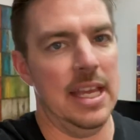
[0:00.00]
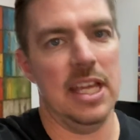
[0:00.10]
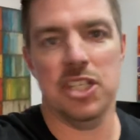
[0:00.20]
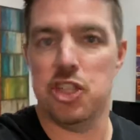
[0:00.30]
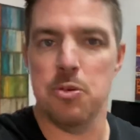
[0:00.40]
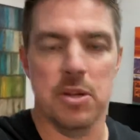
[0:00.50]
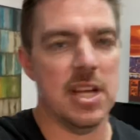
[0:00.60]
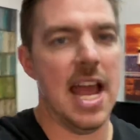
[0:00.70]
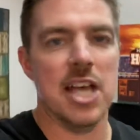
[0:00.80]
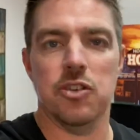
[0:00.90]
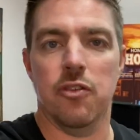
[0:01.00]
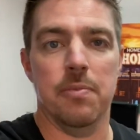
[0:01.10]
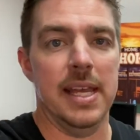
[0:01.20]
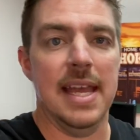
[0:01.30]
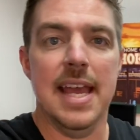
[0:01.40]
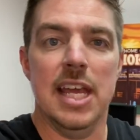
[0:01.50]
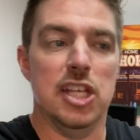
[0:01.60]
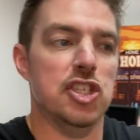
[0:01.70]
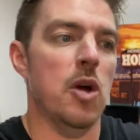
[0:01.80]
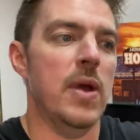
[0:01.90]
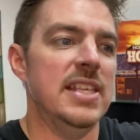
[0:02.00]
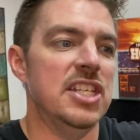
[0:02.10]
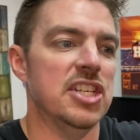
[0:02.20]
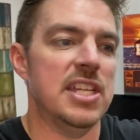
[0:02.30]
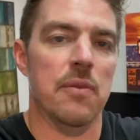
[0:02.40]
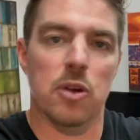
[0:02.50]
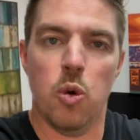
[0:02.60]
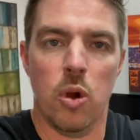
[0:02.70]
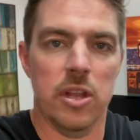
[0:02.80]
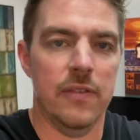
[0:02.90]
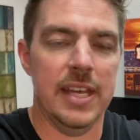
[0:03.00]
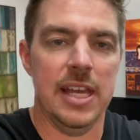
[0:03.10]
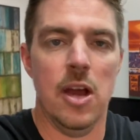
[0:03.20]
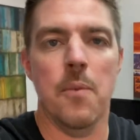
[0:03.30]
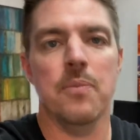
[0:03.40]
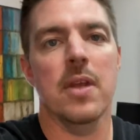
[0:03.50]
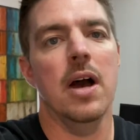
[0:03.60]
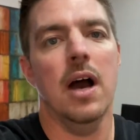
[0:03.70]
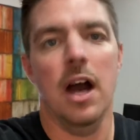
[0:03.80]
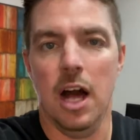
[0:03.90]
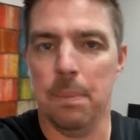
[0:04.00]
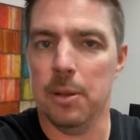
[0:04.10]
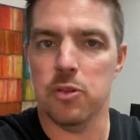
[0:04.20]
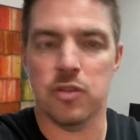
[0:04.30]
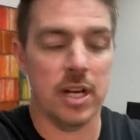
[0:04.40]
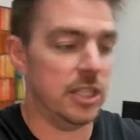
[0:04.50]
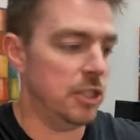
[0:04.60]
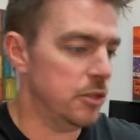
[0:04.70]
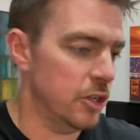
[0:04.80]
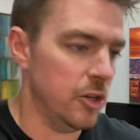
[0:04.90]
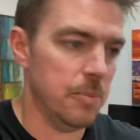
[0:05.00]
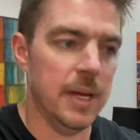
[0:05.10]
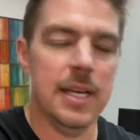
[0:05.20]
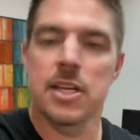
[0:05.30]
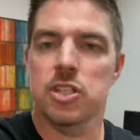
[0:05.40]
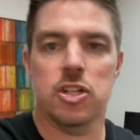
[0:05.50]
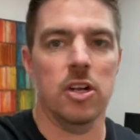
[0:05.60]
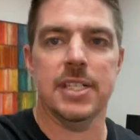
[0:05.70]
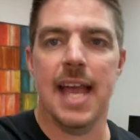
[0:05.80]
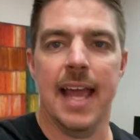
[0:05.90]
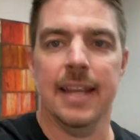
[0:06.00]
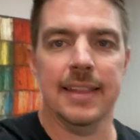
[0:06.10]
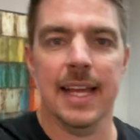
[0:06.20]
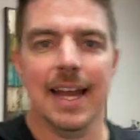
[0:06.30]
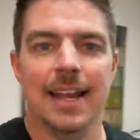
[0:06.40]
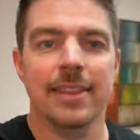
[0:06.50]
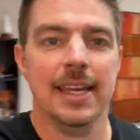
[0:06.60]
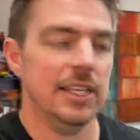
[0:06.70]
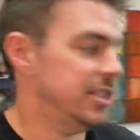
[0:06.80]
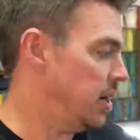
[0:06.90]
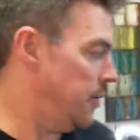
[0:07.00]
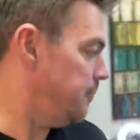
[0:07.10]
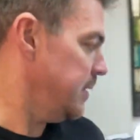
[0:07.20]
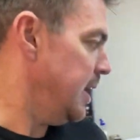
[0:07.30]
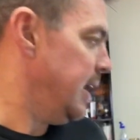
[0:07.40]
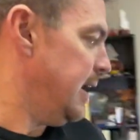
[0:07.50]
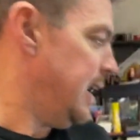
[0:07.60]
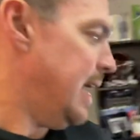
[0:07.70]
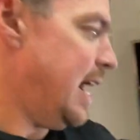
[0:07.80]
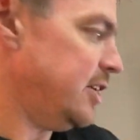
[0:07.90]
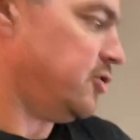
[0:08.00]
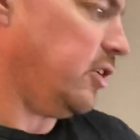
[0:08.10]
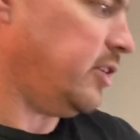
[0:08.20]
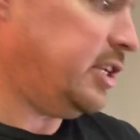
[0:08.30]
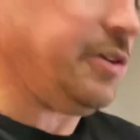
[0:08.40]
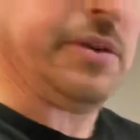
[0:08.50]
It's just too much of a hassle for me. It's so easy, just hit record on the video, upload straight to YouTube, start tagging it, that kind of thing. So I strictly do